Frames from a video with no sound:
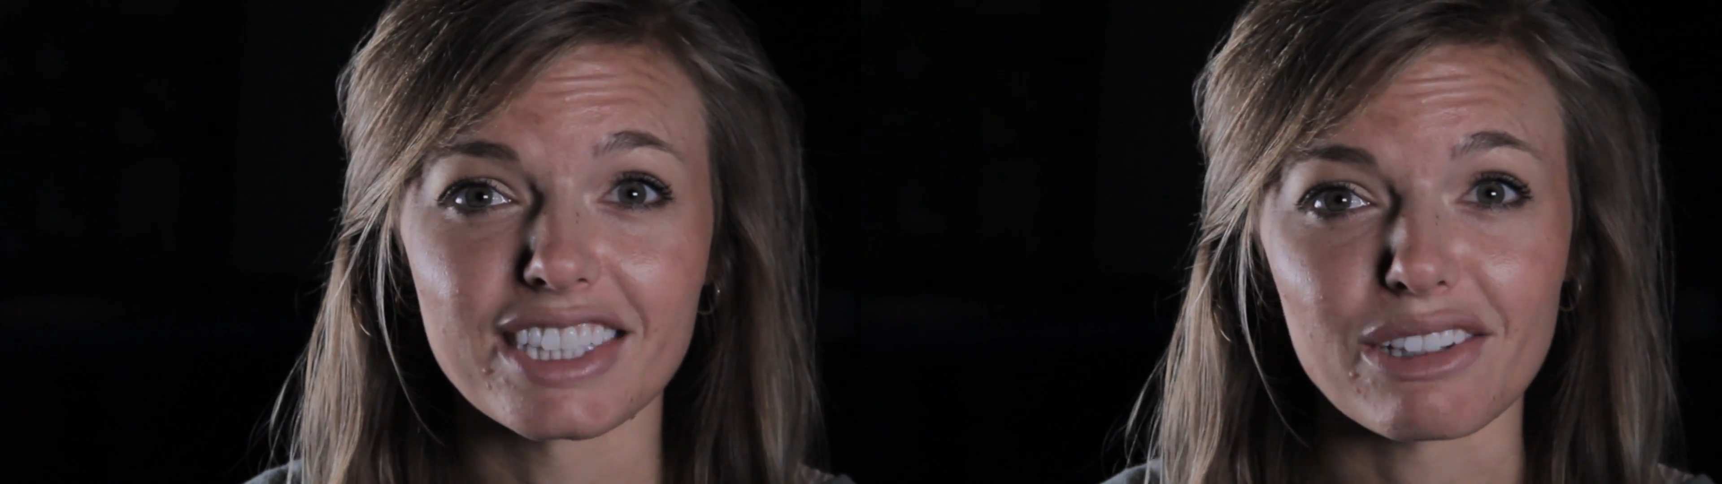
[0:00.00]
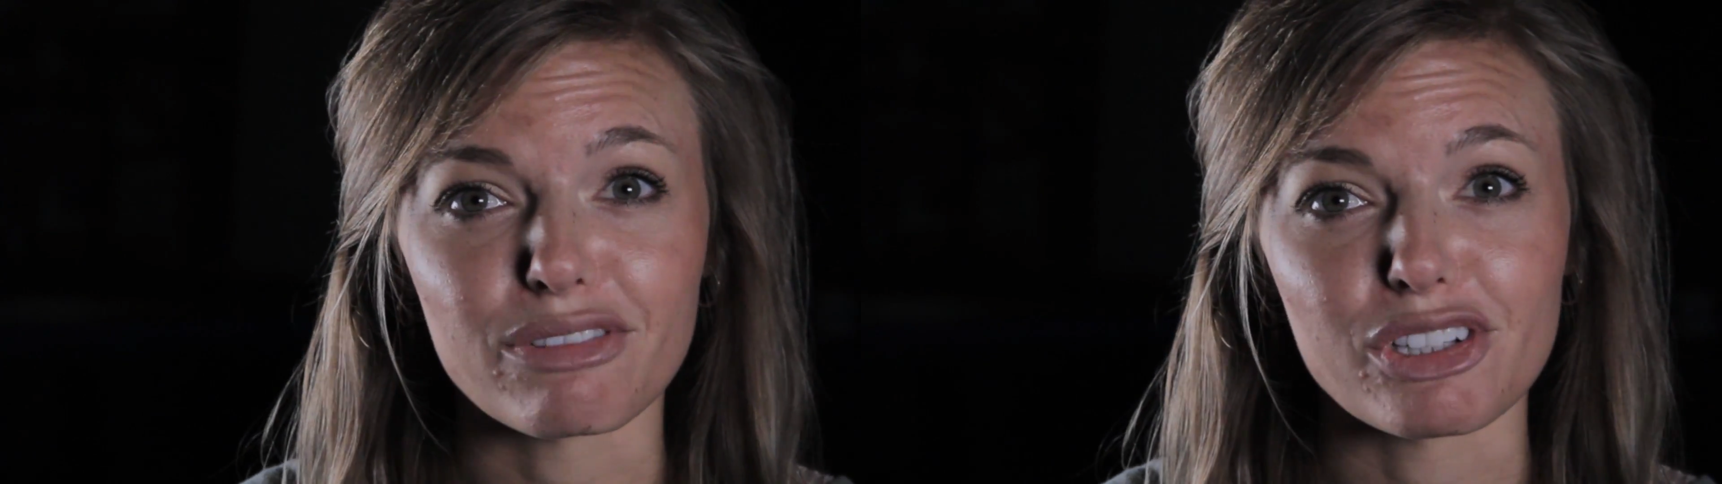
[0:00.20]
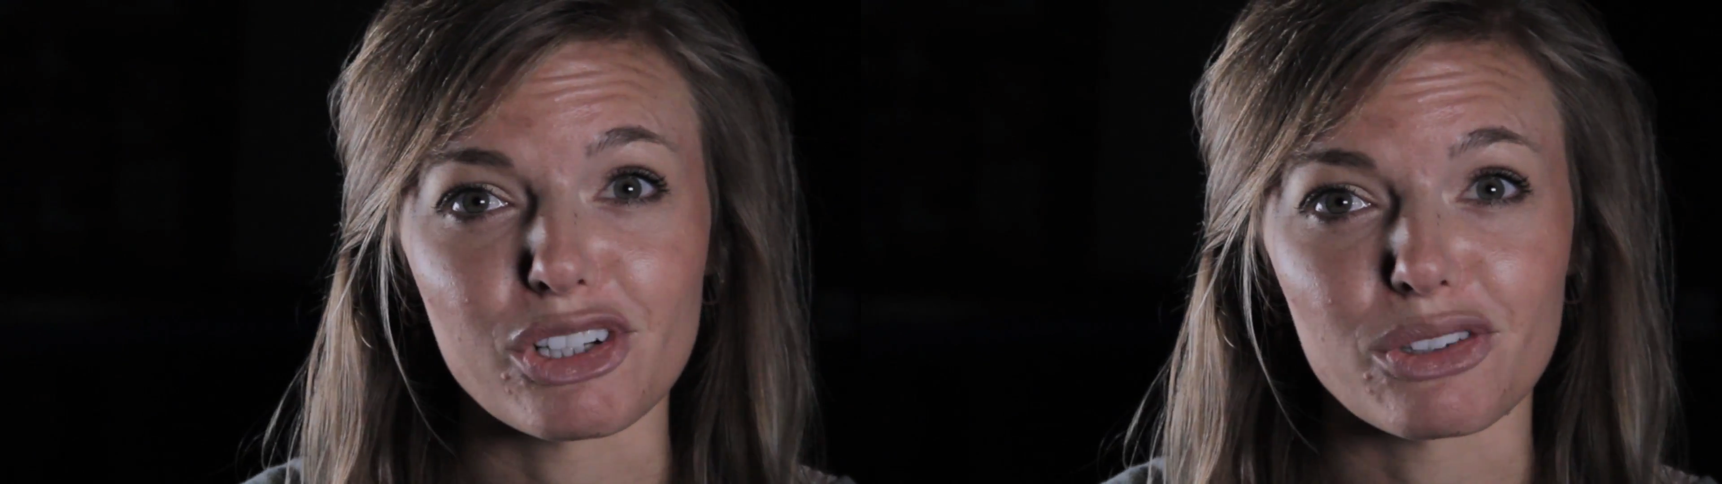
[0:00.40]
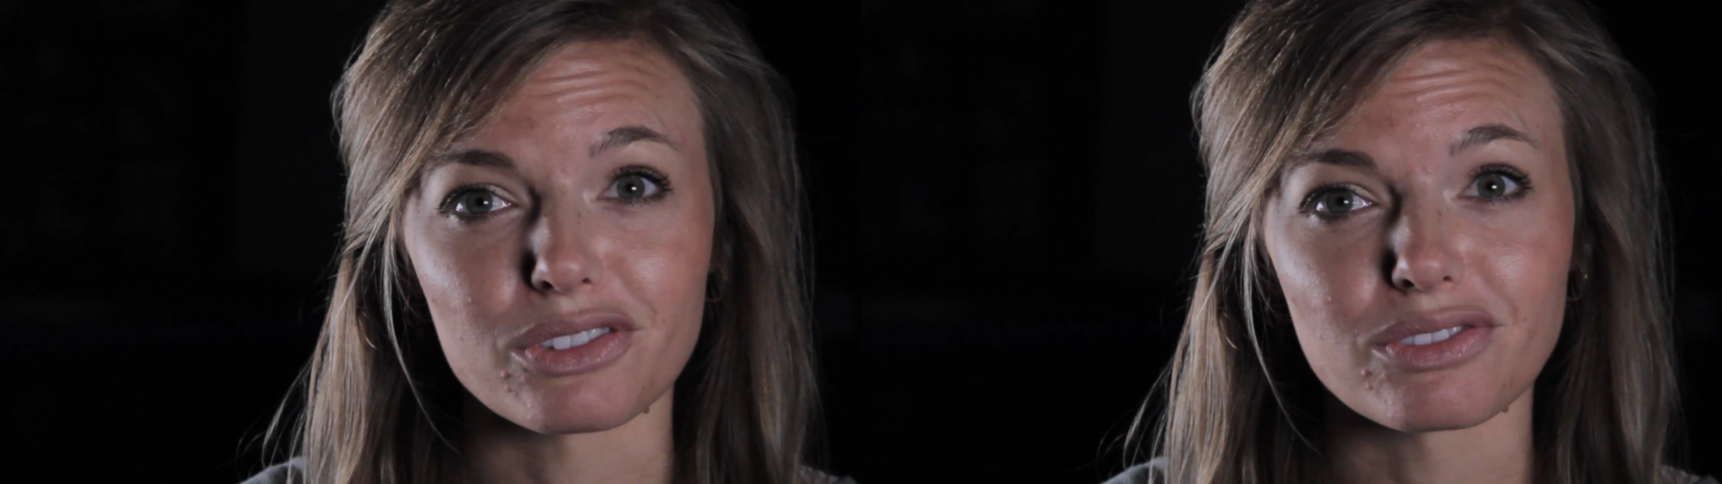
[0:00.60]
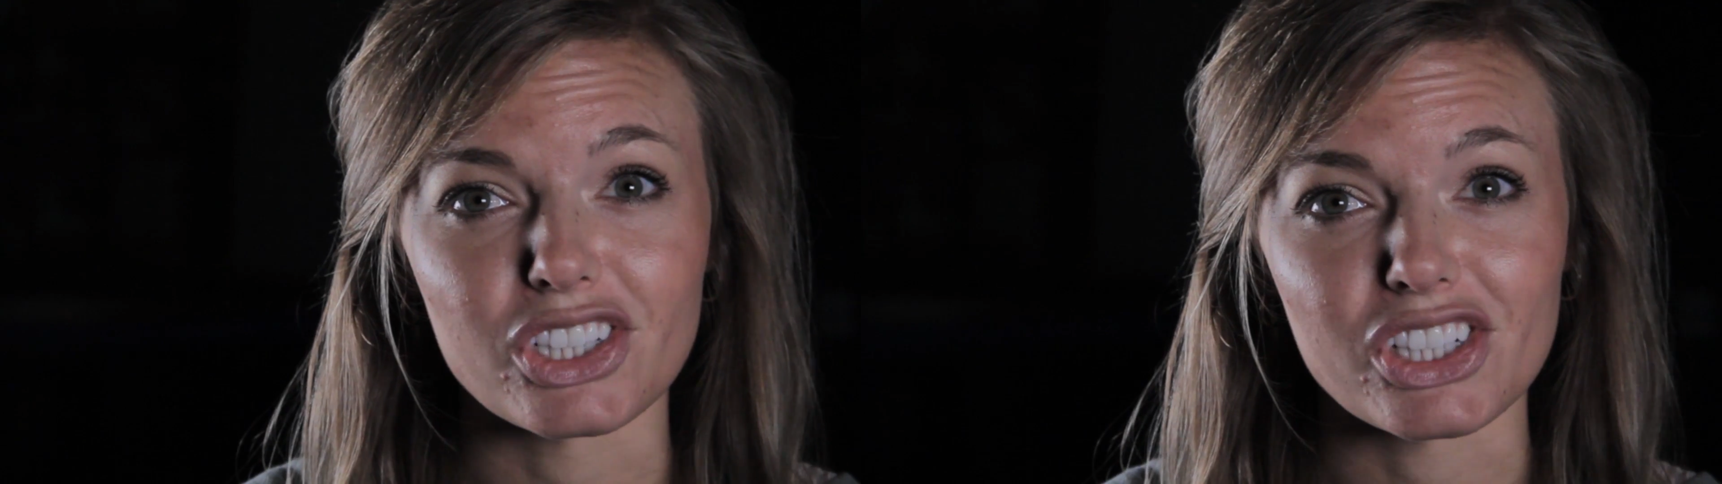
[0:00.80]
if you
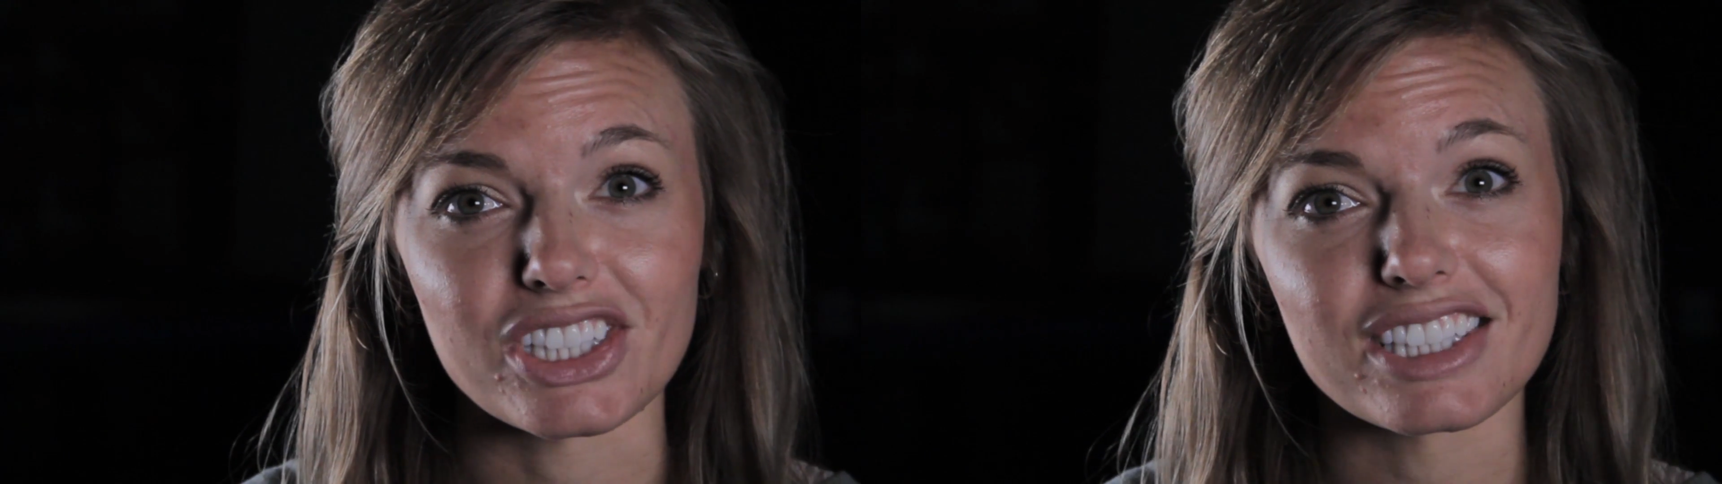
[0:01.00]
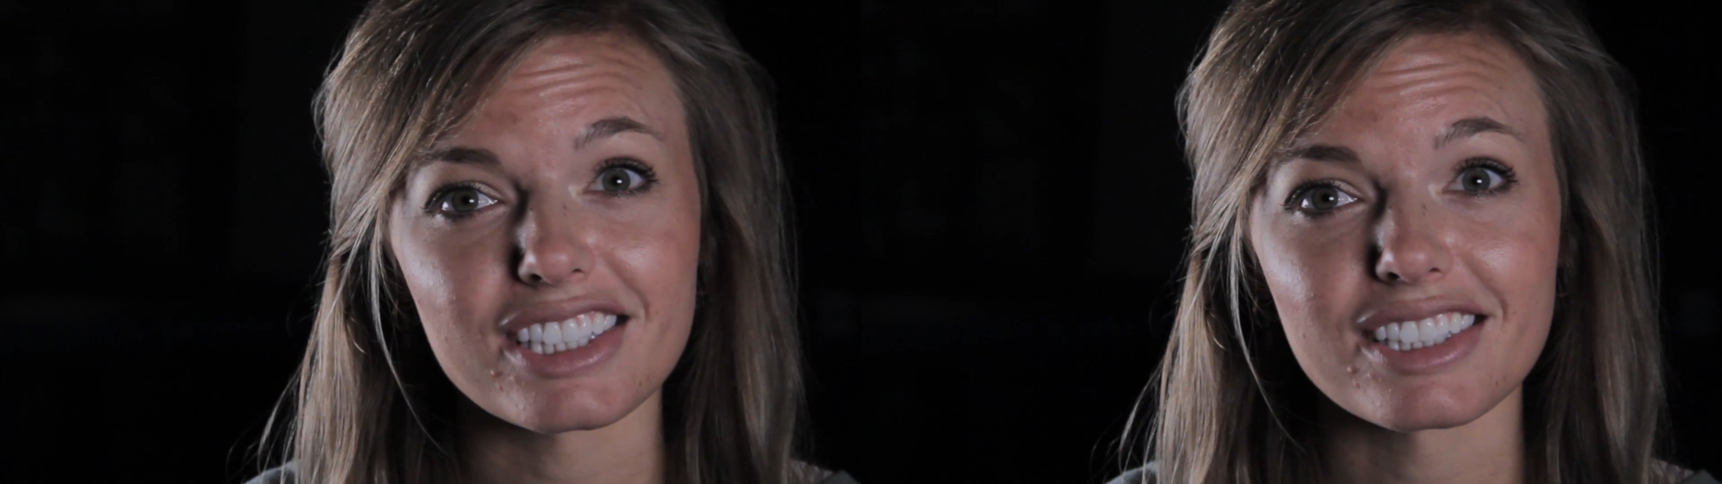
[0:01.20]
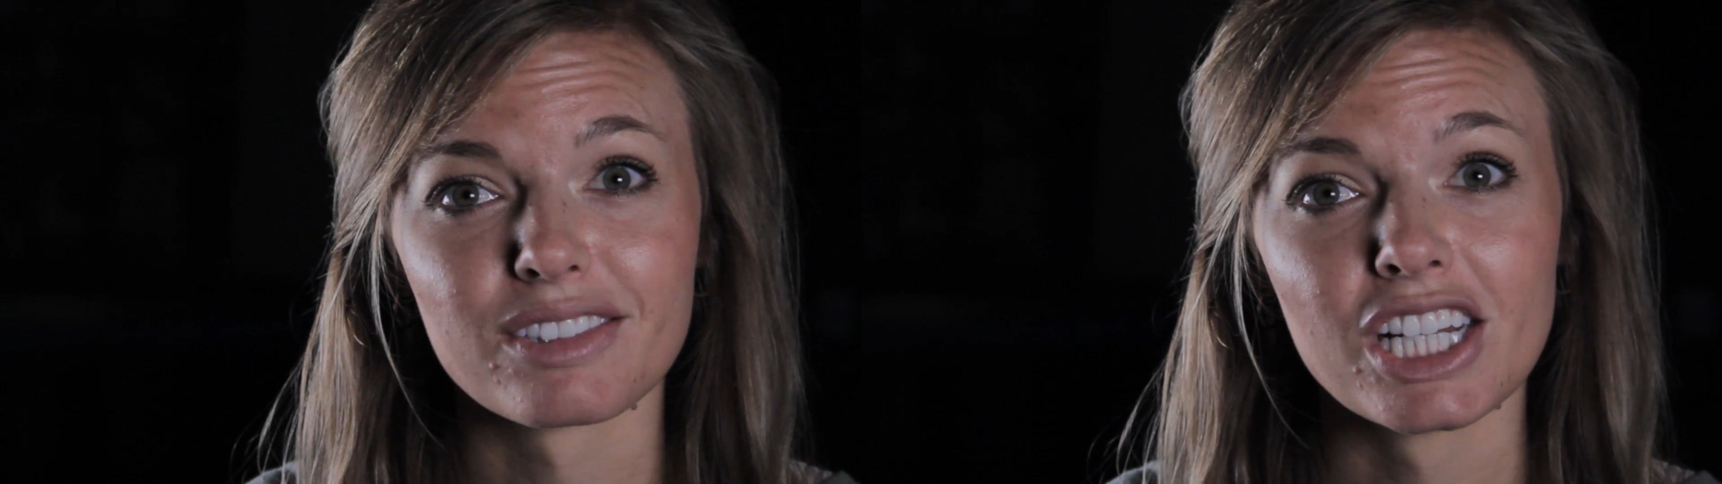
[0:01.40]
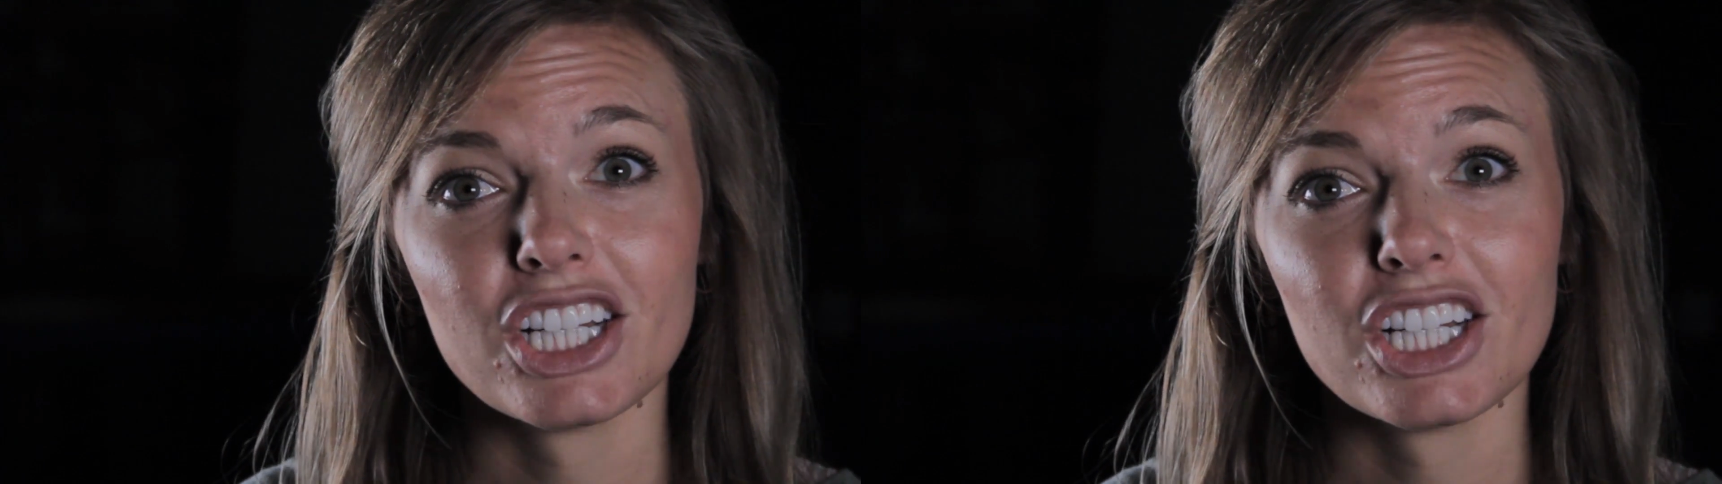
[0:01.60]
don't just